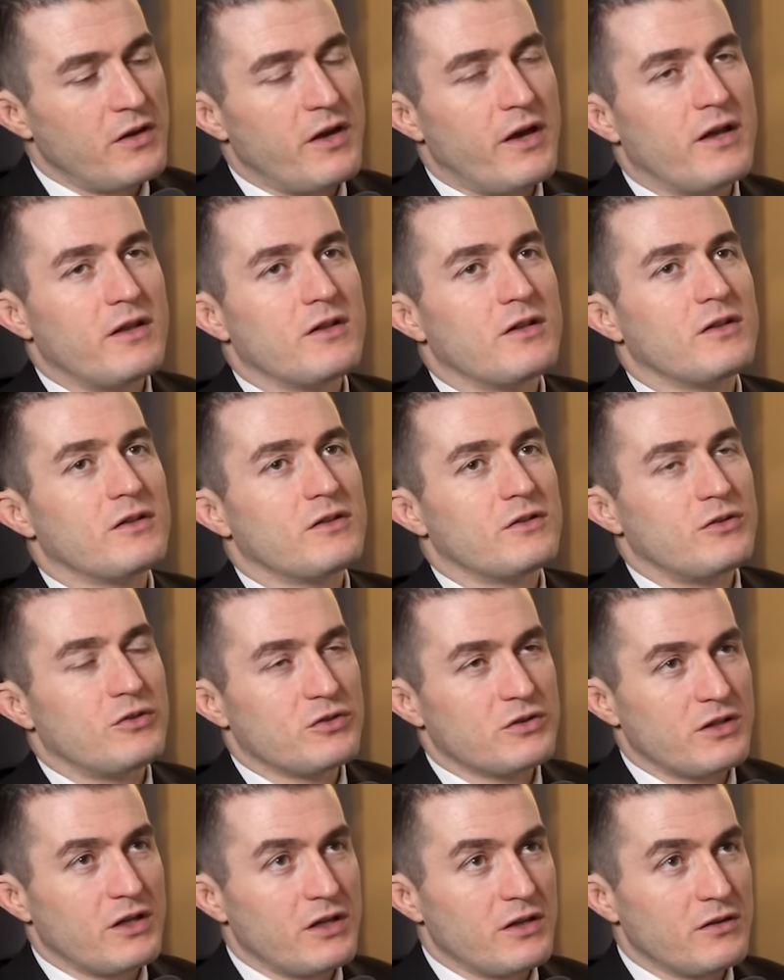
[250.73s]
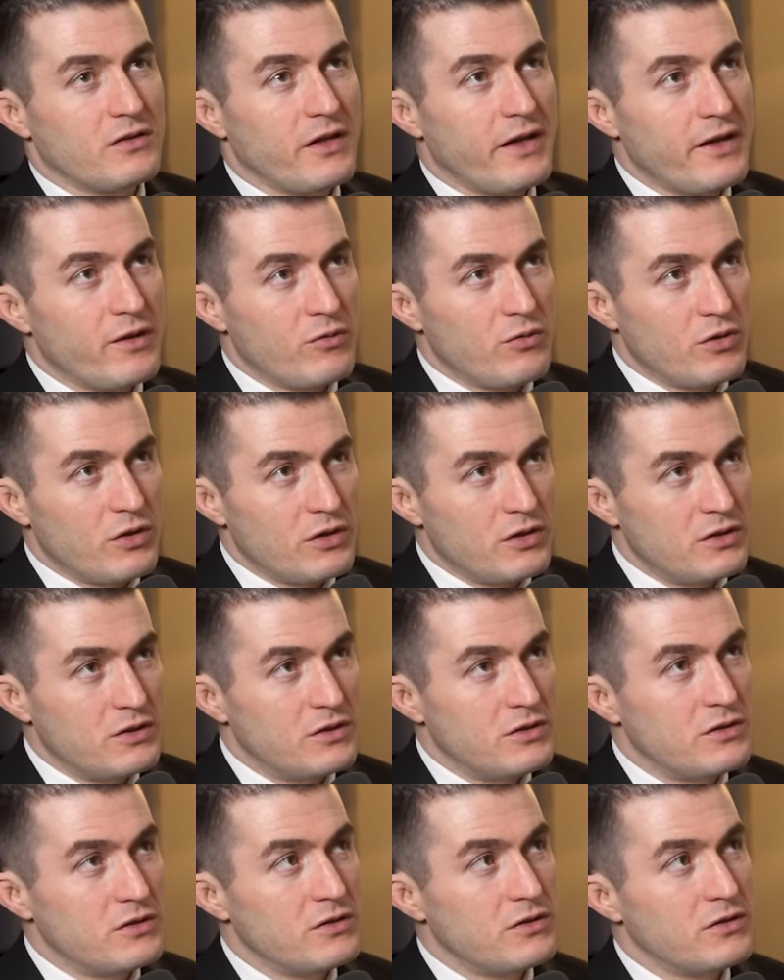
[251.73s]
And you're saying
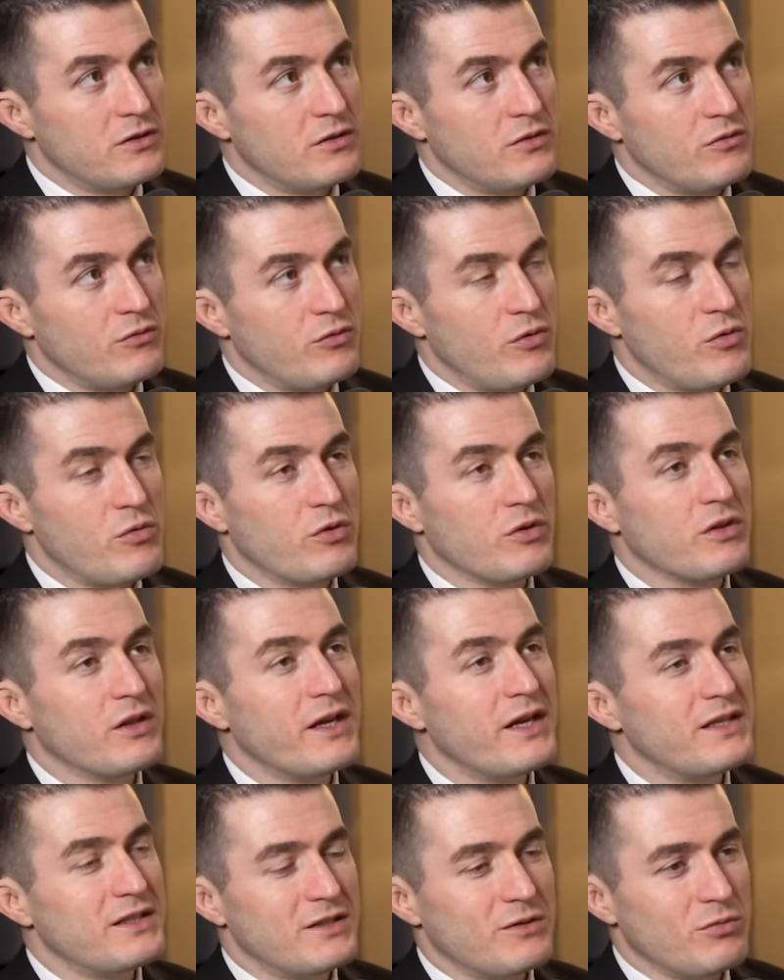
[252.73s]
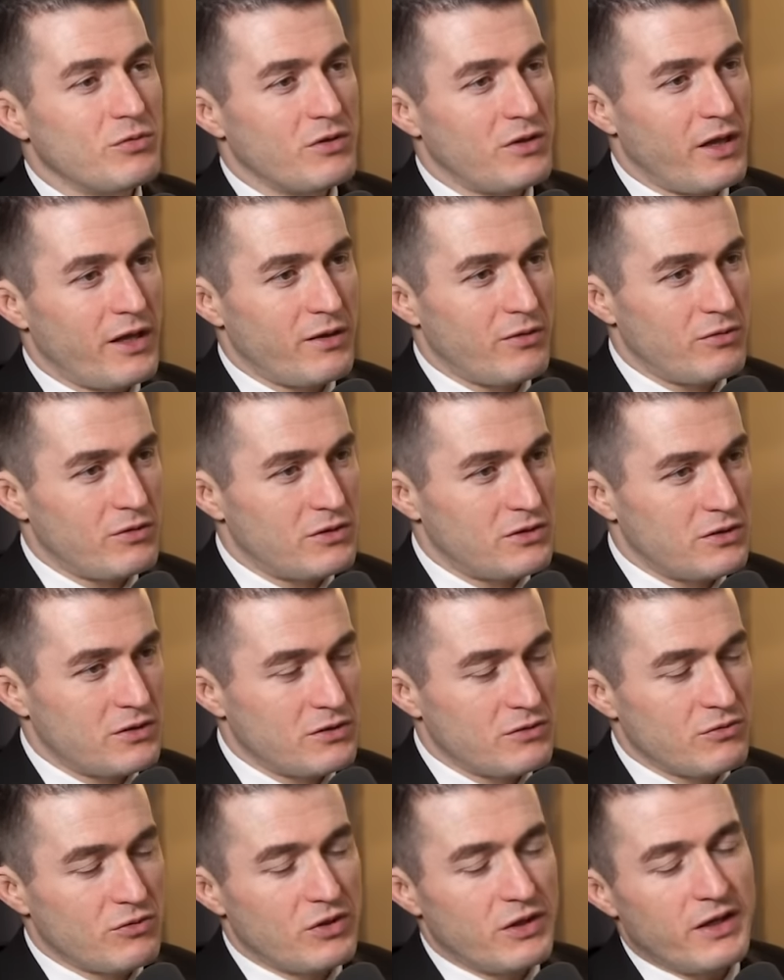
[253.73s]
language, we were lazy with language
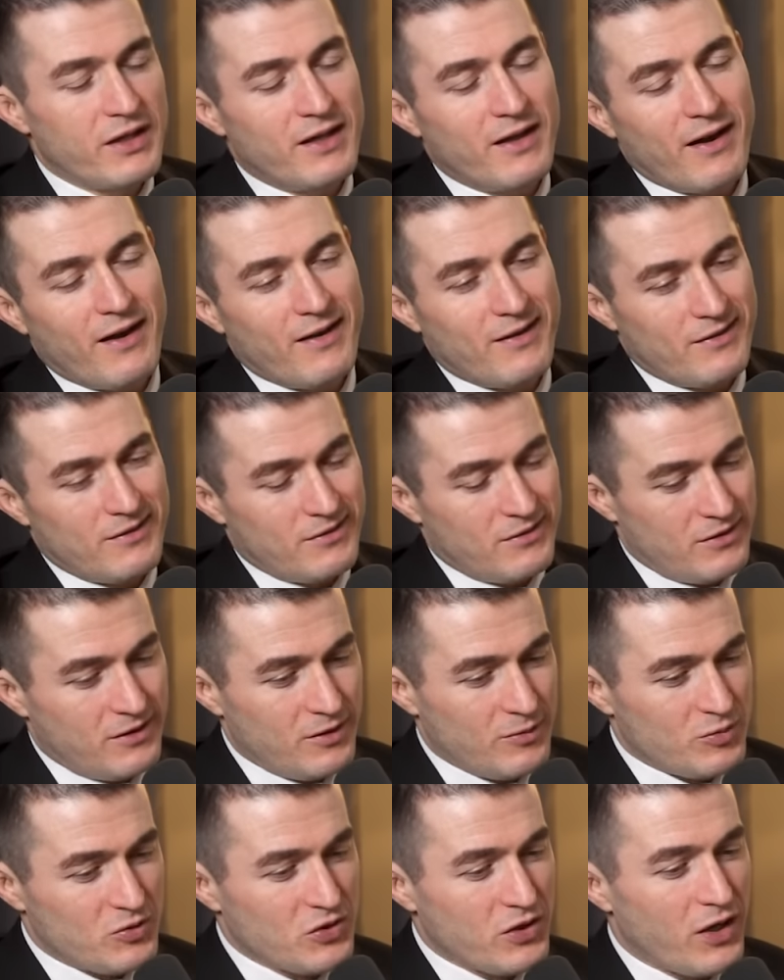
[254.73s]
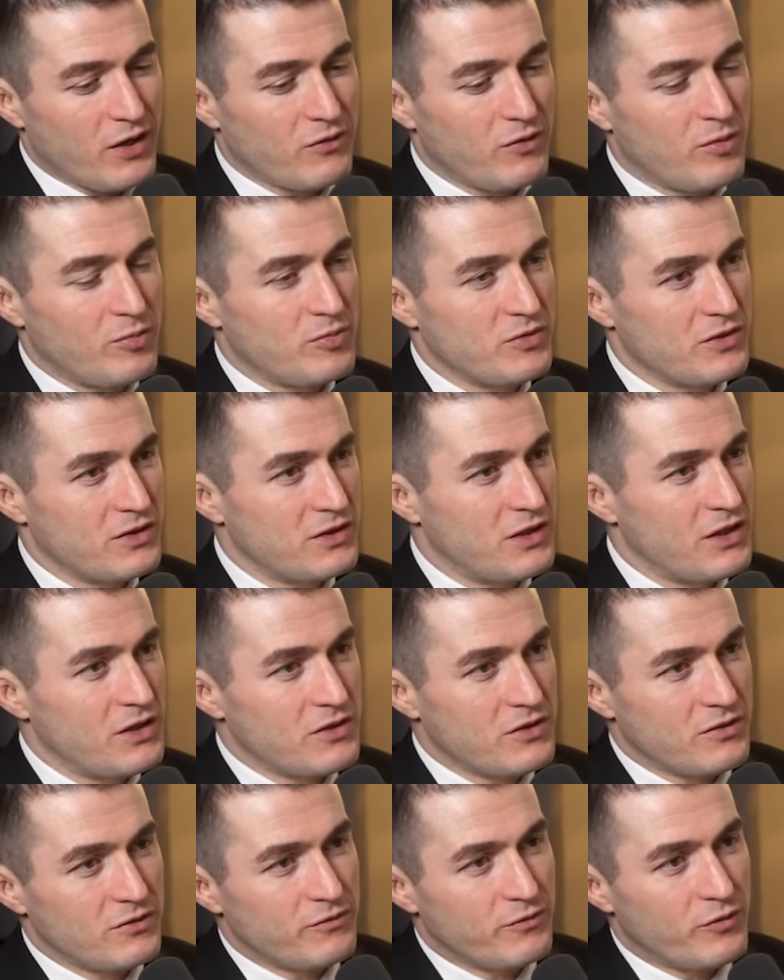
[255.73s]
because we already got the abstract
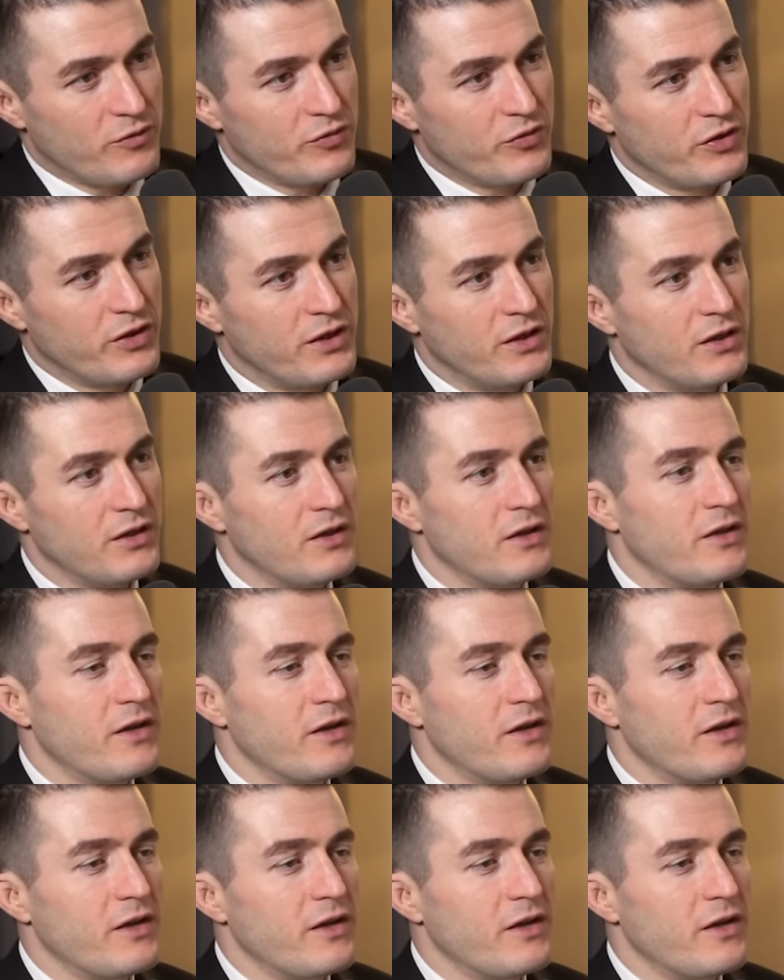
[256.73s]
representation for free.